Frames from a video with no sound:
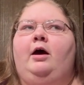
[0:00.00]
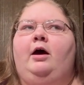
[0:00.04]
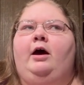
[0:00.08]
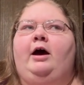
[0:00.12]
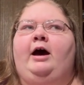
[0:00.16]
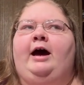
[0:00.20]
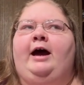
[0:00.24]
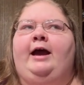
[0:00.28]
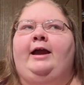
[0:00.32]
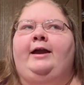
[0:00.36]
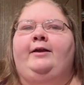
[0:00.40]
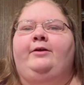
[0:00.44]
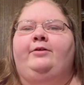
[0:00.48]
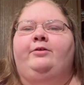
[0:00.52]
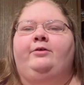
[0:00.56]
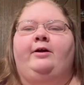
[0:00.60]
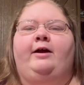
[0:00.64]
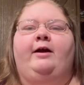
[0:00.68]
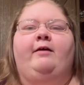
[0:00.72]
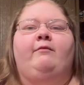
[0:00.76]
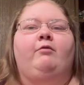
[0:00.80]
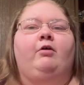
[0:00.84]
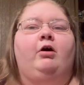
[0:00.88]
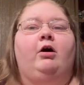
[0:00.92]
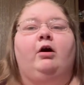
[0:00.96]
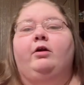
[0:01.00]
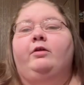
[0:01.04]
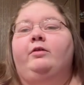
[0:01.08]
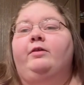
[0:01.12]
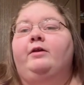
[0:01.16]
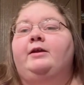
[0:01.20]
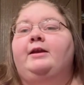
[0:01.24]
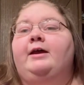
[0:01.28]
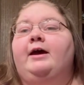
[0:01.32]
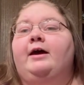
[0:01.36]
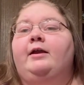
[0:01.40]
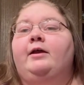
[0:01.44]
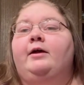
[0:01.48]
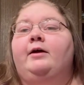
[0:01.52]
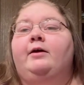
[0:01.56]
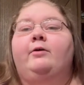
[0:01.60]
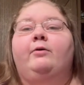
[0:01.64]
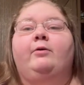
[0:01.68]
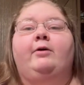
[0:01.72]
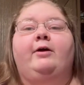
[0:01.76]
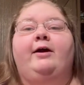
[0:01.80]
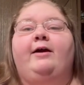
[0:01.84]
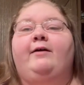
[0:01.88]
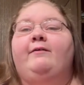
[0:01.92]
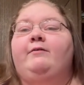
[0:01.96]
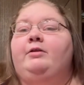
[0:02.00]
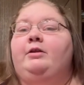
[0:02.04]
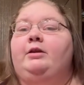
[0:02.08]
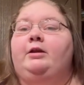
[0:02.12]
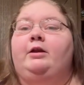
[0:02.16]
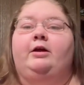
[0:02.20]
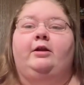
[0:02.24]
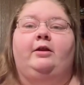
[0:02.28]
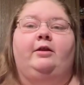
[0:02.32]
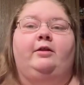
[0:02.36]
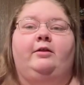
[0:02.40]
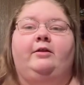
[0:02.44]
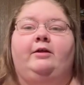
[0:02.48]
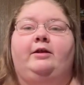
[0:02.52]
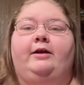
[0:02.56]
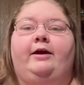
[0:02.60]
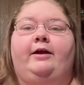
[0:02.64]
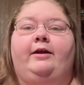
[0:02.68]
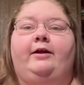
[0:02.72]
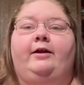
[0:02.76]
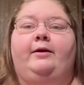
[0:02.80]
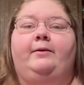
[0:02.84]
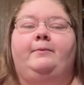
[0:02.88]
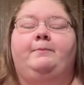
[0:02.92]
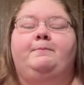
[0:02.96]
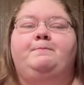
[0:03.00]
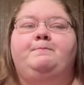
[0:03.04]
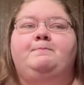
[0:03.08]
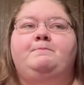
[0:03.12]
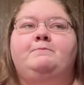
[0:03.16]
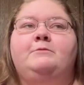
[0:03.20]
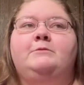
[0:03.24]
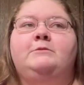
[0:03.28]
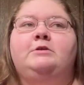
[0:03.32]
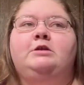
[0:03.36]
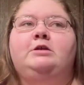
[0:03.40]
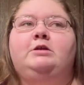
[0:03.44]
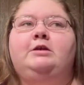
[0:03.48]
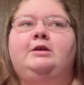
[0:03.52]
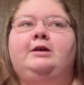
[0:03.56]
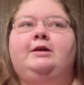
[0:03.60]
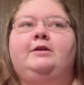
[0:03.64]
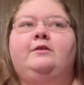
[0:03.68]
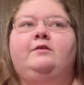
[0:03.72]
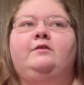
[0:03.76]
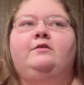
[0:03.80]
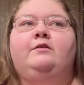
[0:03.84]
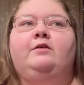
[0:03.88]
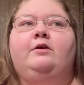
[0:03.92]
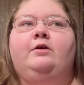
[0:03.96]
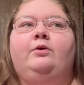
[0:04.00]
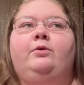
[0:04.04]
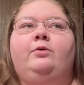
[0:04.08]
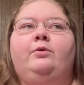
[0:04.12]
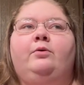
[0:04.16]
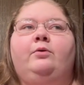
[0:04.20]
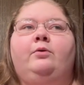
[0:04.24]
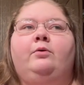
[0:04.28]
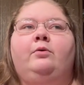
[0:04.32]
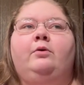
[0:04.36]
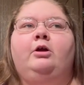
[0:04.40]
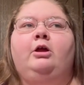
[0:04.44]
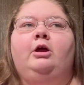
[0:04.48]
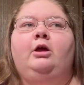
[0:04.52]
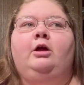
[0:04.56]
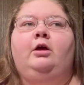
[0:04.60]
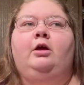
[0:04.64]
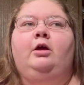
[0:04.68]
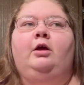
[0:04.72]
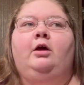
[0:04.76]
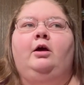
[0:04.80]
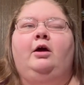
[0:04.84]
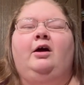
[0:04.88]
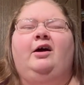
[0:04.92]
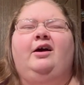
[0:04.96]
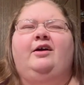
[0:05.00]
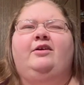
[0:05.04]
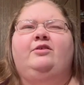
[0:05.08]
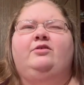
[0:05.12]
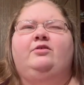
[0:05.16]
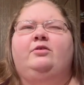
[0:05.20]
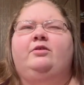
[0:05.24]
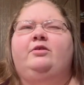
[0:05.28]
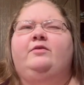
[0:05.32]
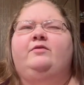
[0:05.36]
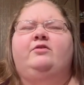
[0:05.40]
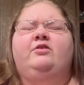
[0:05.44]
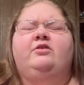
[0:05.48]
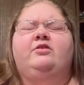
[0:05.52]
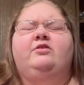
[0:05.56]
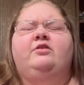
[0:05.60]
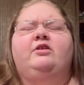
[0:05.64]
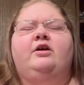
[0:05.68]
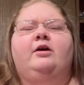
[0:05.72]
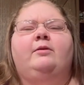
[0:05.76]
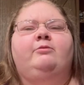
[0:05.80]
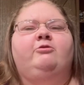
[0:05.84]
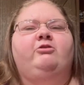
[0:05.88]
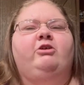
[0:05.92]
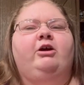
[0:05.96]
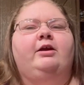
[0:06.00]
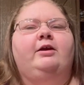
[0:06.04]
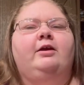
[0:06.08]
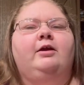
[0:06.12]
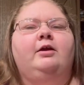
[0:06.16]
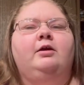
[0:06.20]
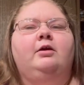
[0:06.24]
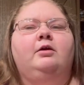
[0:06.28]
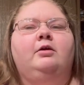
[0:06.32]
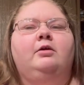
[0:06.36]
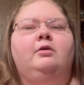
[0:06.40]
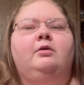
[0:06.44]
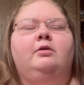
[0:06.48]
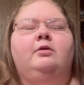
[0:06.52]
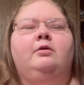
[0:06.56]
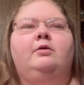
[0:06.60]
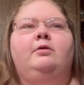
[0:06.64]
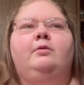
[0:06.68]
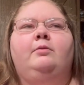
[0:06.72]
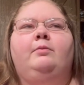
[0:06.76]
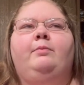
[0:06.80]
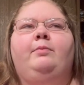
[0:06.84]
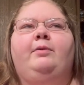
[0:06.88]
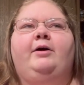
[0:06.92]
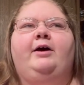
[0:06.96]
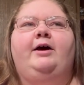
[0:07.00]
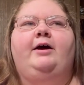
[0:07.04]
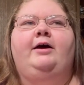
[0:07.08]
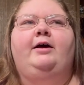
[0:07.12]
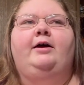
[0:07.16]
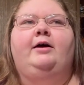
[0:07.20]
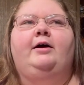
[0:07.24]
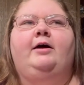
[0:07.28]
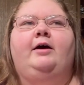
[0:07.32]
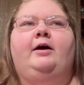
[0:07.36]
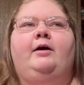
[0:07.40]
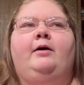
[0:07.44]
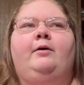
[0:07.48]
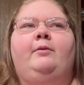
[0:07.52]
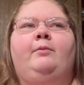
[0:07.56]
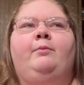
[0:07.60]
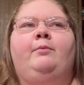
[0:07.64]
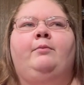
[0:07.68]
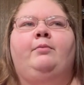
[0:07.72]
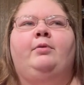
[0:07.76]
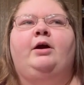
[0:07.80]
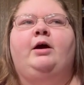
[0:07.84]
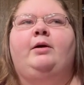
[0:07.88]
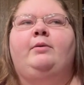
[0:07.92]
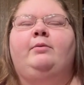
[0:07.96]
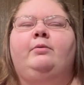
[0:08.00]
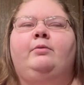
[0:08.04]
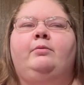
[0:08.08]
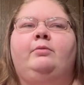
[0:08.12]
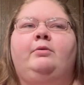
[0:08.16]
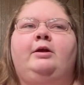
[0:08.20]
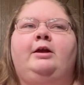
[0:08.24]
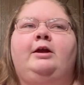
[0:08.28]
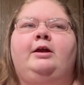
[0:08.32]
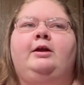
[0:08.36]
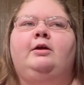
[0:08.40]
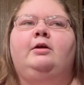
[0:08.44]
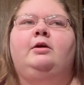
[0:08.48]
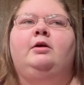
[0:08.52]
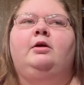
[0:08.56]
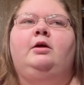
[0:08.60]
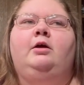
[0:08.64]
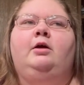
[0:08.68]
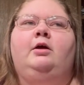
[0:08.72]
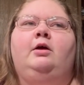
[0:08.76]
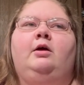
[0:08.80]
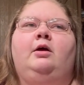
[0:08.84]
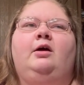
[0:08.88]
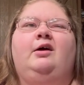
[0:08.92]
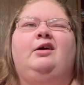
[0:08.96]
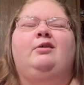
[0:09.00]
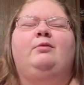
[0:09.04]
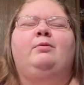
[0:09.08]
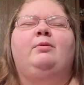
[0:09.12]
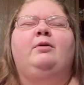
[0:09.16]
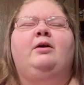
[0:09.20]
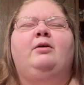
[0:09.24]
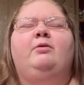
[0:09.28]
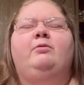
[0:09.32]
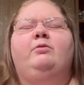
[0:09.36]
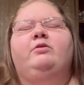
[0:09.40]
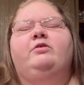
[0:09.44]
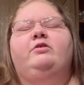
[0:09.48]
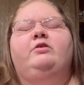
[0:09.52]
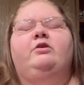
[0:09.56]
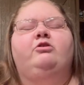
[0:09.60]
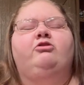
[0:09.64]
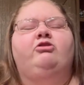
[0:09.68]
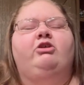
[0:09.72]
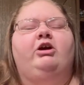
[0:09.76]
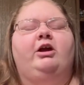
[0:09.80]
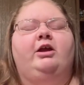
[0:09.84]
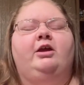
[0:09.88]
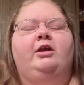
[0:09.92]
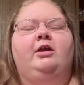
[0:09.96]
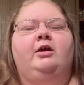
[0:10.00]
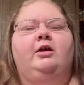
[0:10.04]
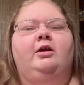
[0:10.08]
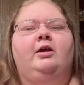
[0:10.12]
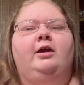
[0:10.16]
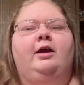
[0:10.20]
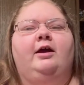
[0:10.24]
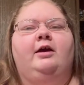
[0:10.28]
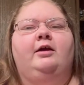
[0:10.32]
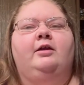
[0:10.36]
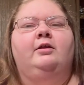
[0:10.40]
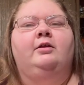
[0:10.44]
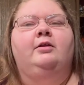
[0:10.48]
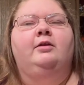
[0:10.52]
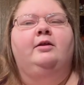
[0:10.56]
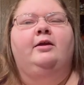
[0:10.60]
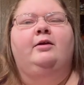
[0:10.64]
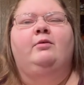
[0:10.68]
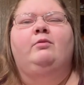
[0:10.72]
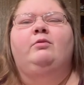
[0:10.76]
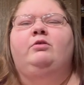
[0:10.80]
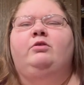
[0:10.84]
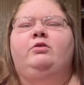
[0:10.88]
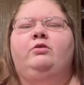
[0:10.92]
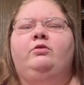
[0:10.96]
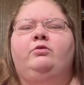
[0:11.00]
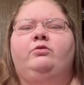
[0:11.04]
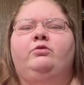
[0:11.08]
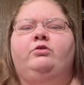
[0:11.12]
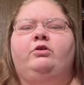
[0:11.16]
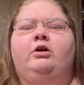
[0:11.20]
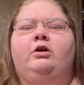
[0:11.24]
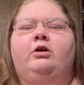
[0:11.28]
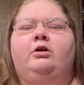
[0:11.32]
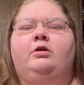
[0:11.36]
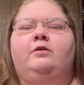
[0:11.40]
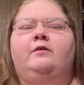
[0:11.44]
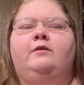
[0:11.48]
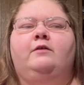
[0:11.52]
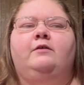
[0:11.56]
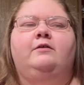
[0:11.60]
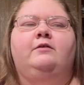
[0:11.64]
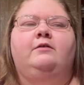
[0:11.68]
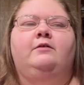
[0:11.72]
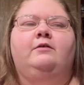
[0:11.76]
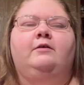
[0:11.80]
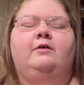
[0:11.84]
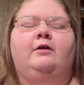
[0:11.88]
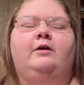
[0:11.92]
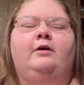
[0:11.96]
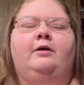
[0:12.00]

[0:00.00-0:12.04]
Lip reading: I either have all the data or I have none of the data. And so I sort of just stopped tracking, but I probably will start tracking again, like with new starts.